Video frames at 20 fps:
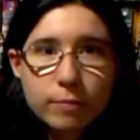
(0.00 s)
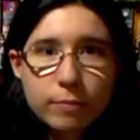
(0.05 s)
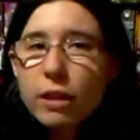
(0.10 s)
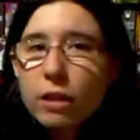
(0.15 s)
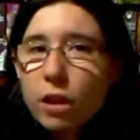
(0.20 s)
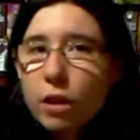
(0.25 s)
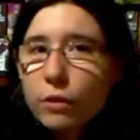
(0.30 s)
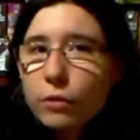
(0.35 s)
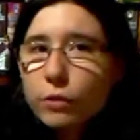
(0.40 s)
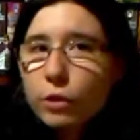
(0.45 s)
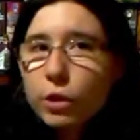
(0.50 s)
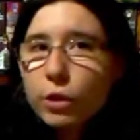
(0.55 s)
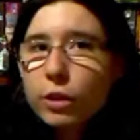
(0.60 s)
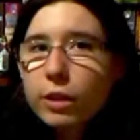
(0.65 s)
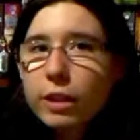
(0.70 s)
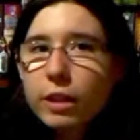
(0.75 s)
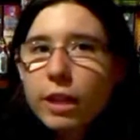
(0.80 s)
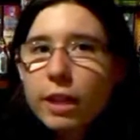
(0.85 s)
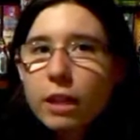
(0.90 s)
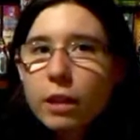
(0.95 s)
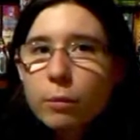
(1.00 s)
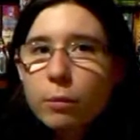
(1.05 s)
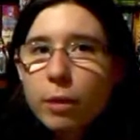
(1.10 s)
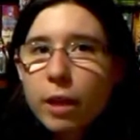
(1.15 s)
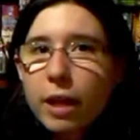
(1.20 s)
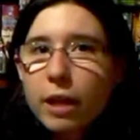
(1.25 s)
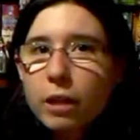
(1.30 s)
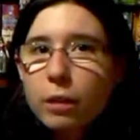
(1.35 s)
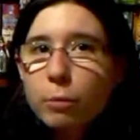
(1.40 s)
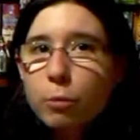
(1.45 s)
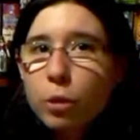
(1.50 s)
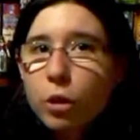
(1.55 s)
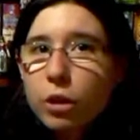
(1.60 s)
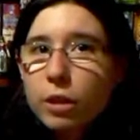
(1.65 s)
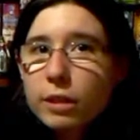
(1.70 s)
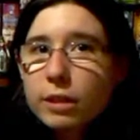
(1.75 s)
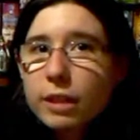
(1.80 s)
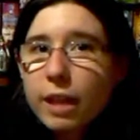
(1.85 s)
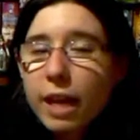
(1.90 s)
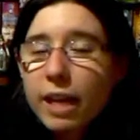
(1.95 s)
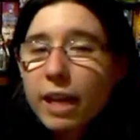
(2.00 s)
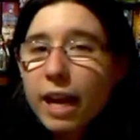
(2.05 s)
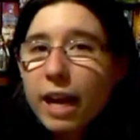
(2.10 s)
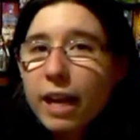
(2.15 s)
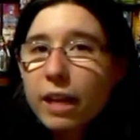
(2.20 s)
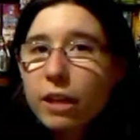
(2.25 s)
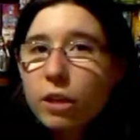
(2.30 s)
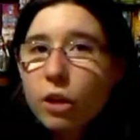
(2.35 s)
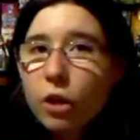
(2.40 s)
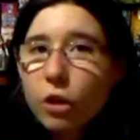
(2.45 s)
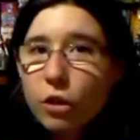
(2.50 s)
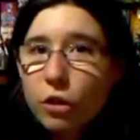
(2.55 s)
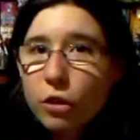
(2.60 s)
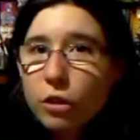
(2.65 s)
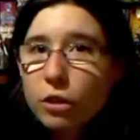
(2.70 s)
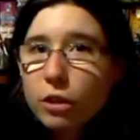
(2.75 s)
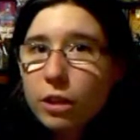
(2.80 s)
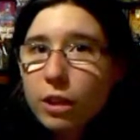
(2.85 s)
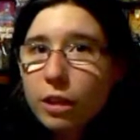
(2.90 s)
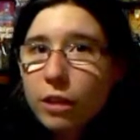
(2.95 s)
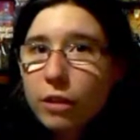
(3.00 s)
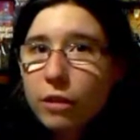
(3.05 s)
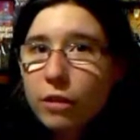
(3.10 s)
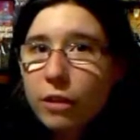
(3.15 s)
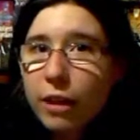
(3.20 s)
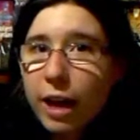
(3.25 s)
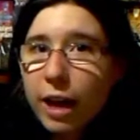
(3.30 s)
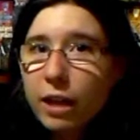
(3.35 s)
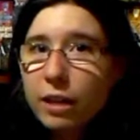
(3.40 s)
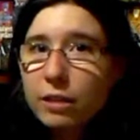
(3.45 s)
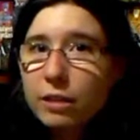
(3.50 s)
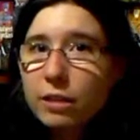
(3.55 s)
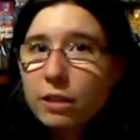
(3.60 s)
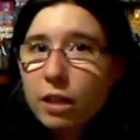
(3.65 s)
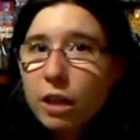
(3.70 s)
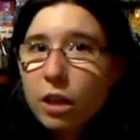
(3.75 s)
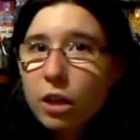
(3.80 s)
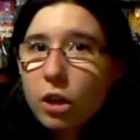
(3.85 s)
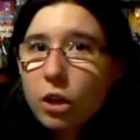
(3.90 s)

I loved her Nada Blake books, and I had heard that